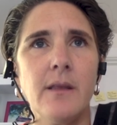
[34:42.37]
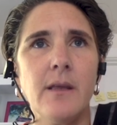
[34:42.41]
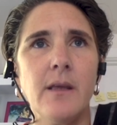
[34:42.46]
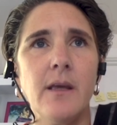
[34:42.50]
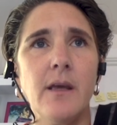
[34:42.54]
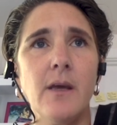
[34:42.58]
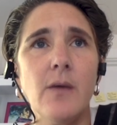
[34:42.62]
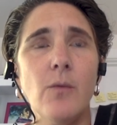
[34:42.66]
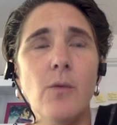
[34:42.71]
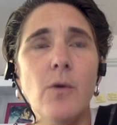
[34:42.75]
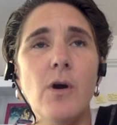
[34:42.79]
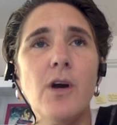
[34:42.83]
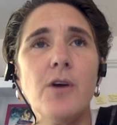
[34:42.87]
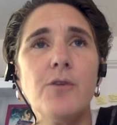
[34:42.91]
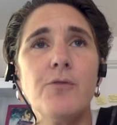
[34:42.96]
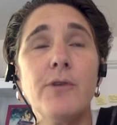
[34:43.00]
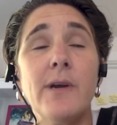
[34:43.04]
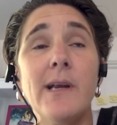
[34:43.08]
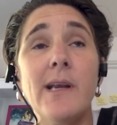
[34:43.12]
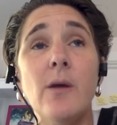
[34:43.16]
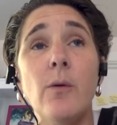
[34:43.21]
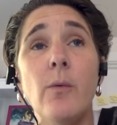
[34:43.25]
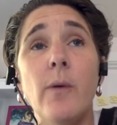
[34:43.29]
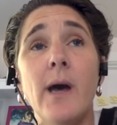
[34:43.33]
I think it
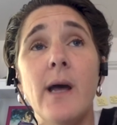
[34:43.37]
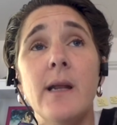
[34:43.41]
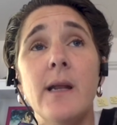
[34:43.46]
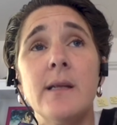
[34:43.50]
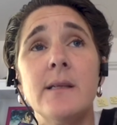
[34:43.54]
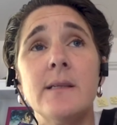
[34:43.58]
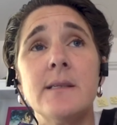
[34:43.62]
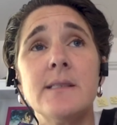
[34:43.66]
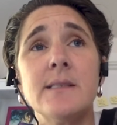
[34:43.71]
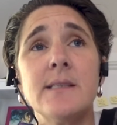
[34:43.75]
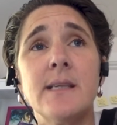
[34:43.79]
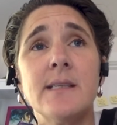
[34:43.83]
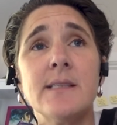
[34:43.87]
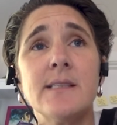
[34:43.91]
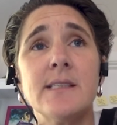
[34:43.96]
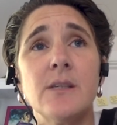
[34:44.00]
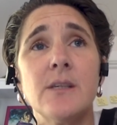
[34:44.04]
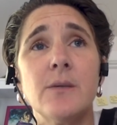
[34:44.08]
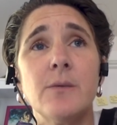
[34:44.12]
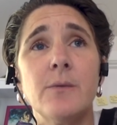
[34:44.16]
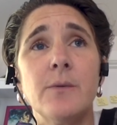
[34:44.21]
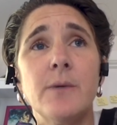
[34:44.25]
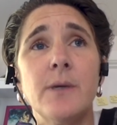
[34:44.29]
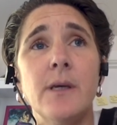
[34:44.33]
worked really well in the
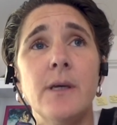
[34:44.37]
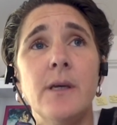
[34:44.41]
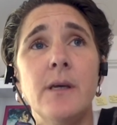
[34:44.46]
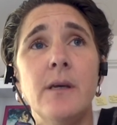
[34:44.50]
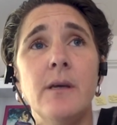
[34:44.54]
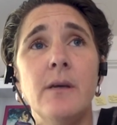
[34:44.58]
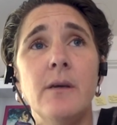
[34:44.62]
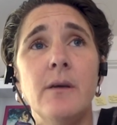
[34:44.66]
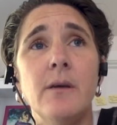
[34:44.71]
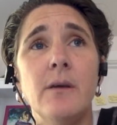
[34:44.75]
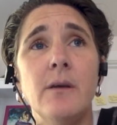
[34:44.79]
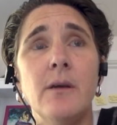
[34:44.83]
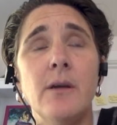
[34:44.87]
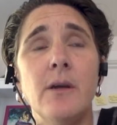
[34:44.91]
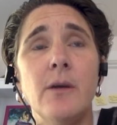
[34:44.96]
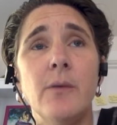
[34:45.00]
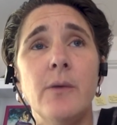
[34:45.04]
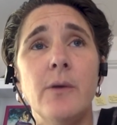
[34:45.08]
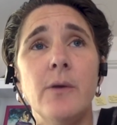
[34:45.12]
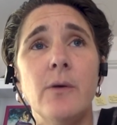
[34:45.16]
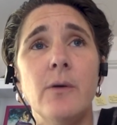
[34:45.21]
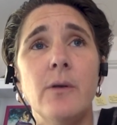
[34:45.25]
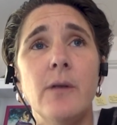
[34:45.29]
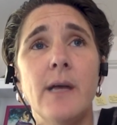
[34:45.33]
sense that we, you
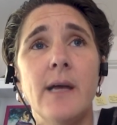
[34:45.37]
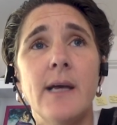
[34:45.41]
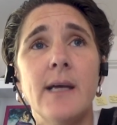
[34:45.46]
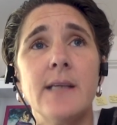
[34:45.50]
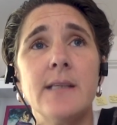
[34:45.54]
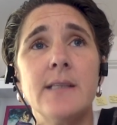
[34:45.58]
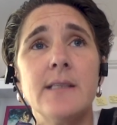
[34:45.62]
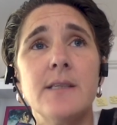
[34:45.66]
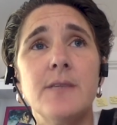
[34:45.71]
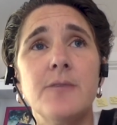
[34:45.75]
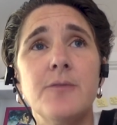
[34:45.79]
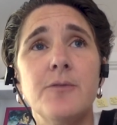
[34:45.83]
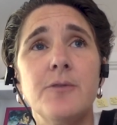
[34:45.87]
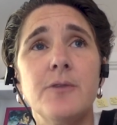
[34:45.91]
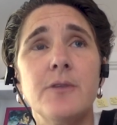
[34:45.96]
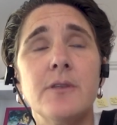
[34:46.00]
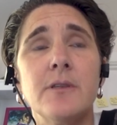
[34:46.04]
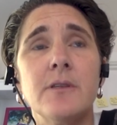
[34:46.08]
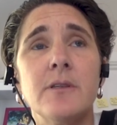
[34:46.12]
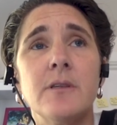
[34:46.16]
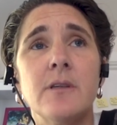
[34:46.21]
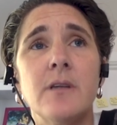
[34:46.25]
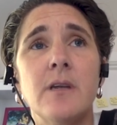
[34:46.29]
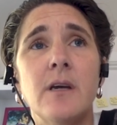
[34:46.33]
know, we all had
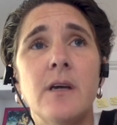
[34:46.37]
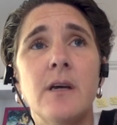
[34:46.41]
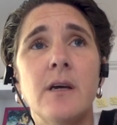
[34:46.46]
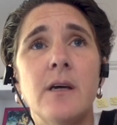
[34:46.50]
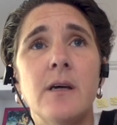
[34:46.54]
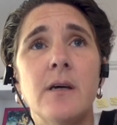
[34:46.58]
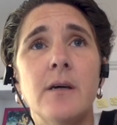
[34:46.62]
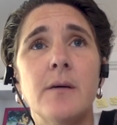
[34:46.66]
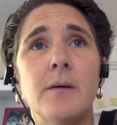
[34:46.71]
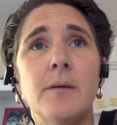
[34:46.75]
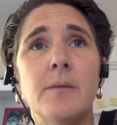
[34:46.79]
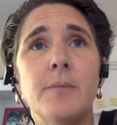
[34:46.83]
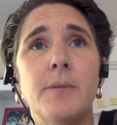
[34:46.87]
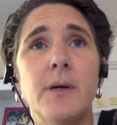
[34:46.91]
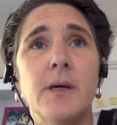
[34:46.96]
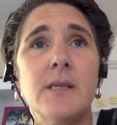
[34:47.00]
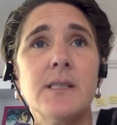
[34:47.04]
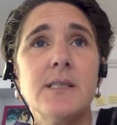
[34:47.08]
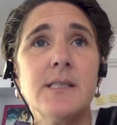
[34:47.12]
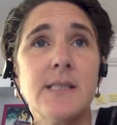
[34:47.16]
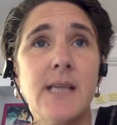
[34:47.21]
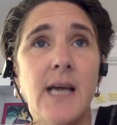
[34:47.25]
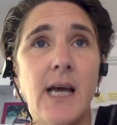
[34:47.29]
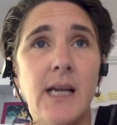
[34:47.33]
different uh,
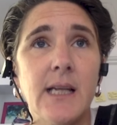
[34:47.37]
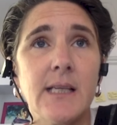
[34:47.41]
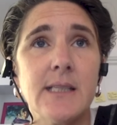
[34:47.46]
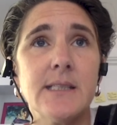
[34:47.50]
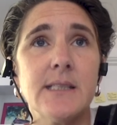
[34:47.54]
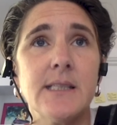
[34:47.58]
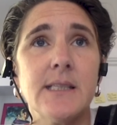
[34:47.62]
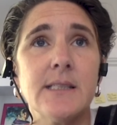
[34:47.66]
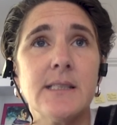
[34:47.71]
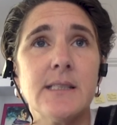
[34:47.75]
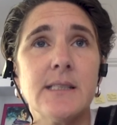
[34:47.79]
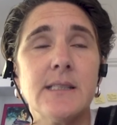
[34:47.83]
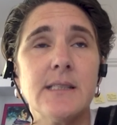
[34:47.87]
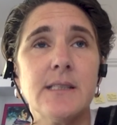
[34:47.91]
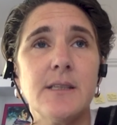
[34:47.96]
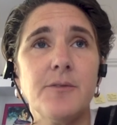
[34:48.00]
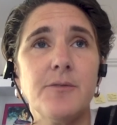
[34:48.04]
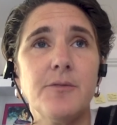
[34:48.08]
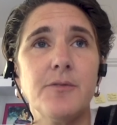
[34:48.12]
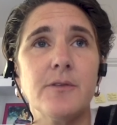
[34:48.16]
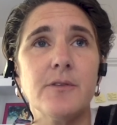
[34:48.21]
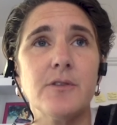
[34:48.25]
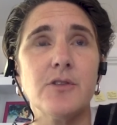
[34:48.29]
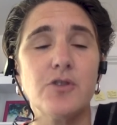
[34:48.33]
personalities and
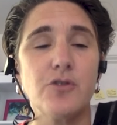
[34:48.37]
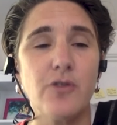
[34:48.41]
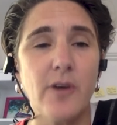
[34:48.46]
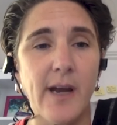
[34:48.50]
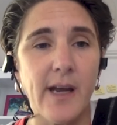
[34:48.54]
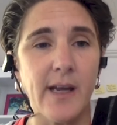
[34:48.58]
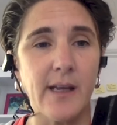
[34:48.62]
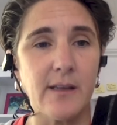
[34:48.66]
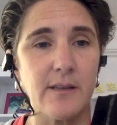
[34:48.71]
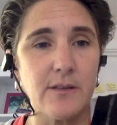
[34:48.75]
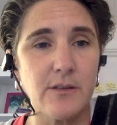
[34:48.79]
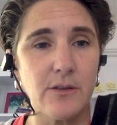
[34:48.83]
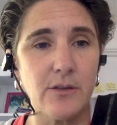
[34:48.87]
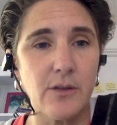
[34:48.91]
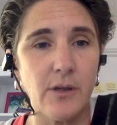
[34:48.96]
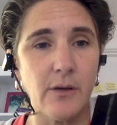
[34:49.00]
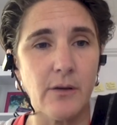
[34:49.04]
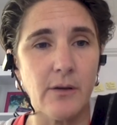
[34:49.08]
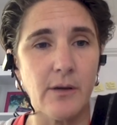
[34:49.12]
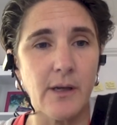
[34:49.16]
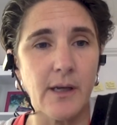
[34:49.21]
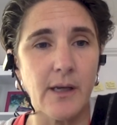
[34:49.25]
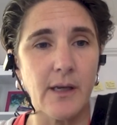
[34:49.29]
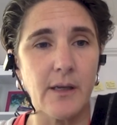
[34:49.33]
different strengths. You
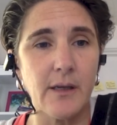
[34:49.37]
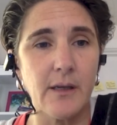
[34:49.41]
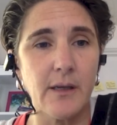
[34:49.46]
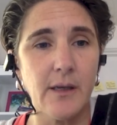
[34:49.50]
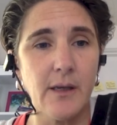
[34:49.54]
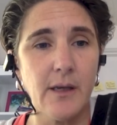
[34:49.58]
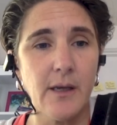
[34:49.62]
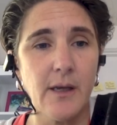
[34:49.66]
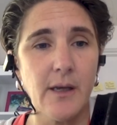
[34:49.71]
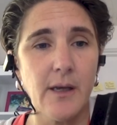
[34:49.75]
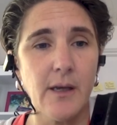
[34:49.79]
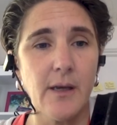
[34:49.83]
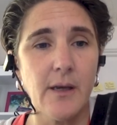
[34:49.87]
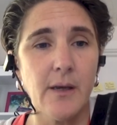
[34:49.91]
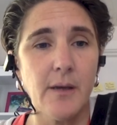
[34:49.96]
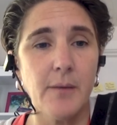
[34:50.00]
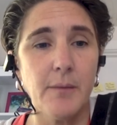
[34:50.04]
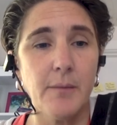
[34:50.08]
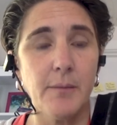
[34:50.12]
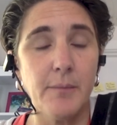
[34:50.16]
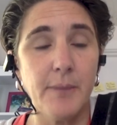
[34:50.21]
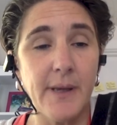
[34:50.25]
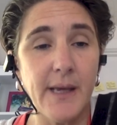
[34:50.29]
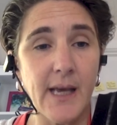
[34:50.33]
know, like
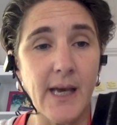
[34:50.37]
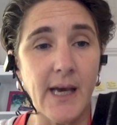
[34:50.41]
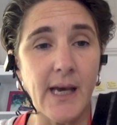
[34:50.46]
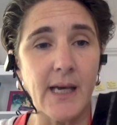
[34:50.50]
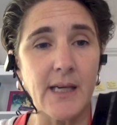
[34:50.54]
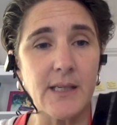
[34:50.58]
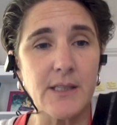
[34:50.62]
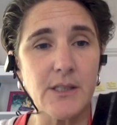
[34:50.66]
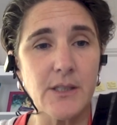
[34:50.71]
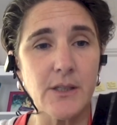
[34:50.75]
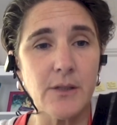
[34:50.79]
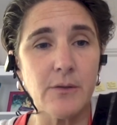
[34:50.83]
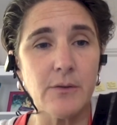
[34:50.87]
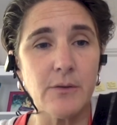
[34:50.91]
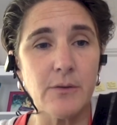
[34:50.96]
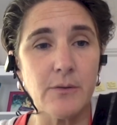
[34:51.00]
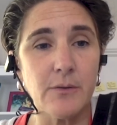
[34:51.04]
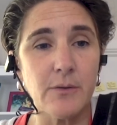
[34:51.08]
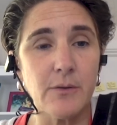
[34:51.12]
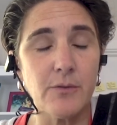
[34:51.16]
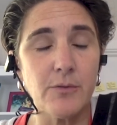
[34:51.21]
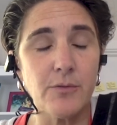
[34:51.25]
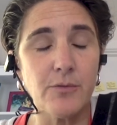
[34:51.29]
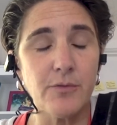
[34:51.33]
Beat,
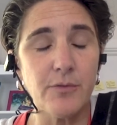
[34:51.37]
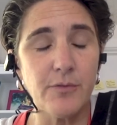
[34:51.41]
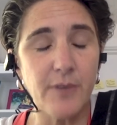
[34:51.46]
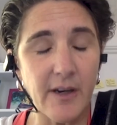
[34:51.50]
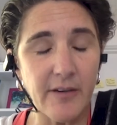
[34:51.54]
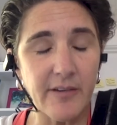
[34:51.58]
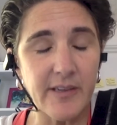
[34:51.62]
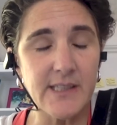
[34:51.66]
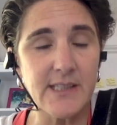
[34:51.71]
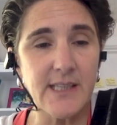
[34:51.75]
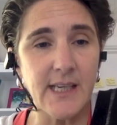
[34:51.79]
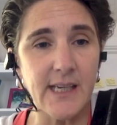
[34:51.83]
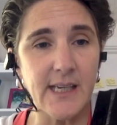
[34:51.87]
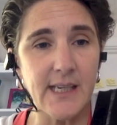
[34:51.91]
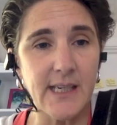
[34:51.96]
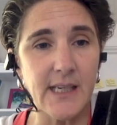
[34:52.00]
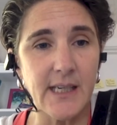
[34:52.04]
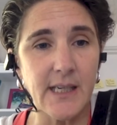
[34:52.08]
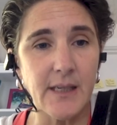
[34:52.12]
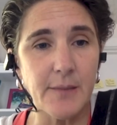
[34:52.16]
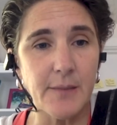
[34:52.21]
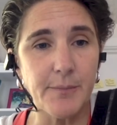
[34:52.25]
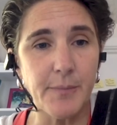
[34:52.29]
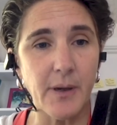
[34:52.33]
who very
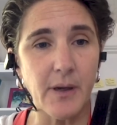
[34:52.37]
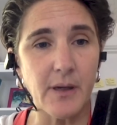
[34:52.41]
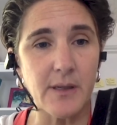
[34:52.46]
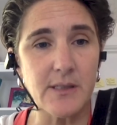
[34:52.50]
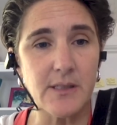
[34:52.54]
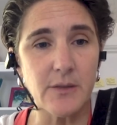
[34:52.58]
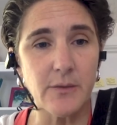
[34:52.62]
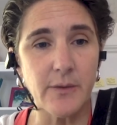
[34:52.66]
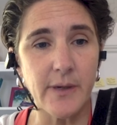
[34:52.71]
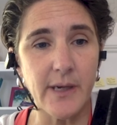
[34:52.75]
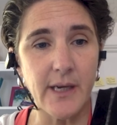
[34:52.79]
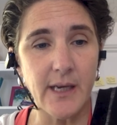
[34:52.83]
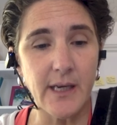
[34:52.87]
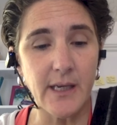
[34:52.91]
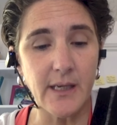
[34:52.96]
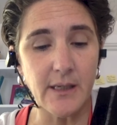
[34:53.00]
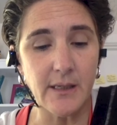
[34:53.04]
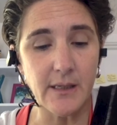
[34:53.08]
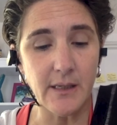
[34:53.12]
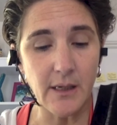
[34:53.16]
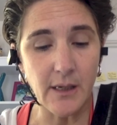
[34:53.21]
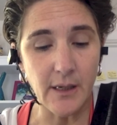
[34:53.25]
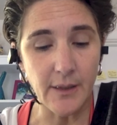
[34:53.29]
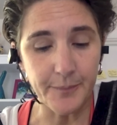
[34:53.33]
sadly passed
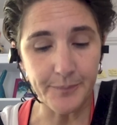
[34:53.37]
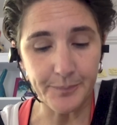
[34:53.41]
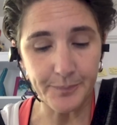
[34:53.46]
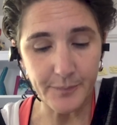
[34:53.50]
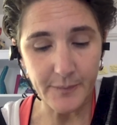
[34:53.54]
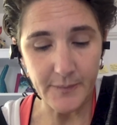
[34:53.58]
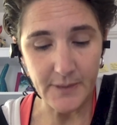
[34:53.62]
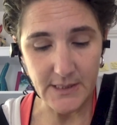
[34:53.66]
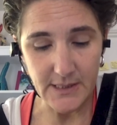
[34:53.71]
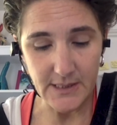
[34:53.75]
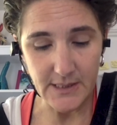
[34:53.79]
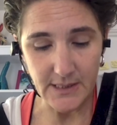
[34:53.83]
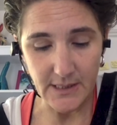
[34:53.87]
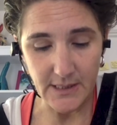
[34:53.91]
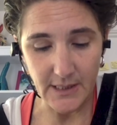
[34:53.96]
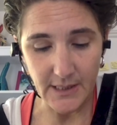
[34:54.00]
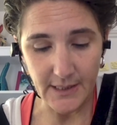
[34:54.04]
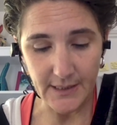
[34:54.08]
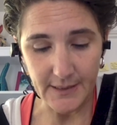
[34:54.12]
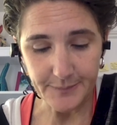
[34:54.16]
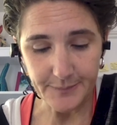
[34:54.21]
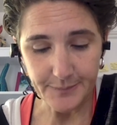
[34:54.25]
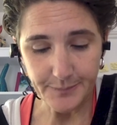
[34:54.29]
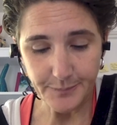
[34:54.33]
away um, this
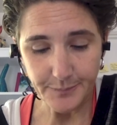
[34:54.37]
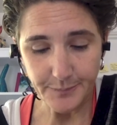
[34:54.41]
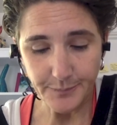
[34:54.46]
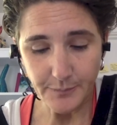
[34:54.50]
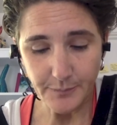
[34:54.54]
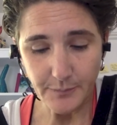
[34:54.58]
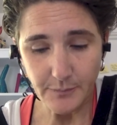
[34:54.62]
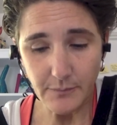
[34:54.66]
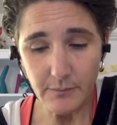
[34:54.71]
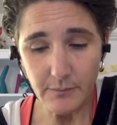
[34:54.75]
year,